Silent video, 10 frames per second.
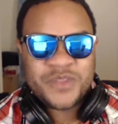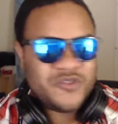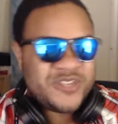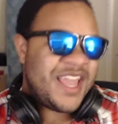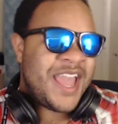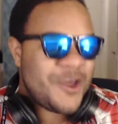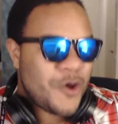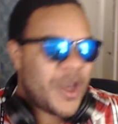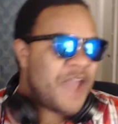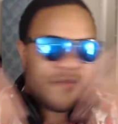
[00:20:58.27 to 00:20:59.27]
If you say
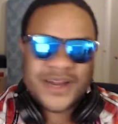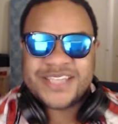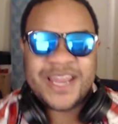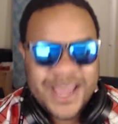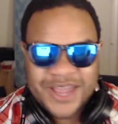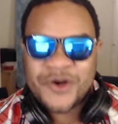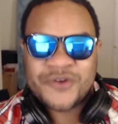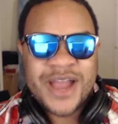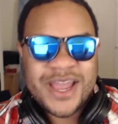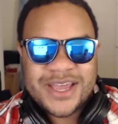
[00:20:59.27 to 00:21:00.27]
a-hole, everybody's got an
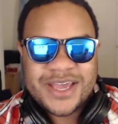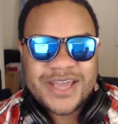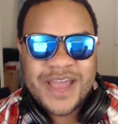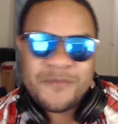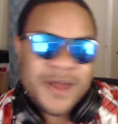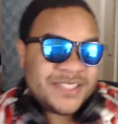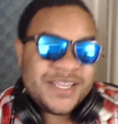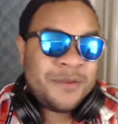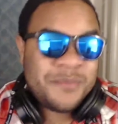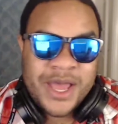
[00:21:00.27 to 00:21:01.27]
a-hole, right? Everybody's
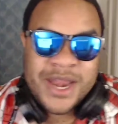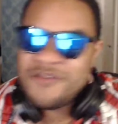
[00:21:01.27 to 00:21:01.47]
got a butt.